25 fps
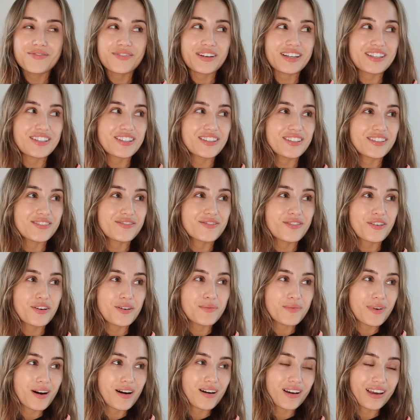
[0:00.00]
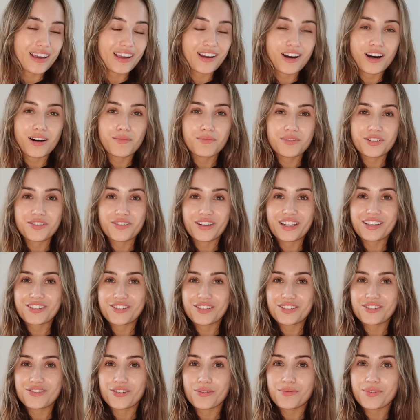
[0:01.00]
Richard from RK Carpentry has
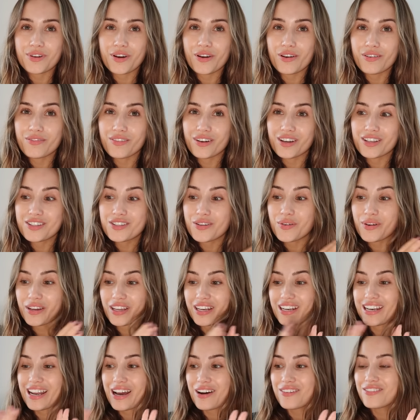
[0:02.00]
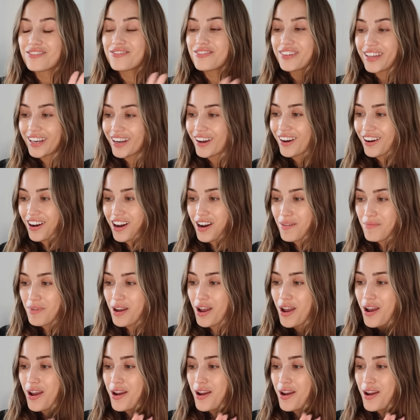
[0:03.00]
just dropped over, so I can now fill it up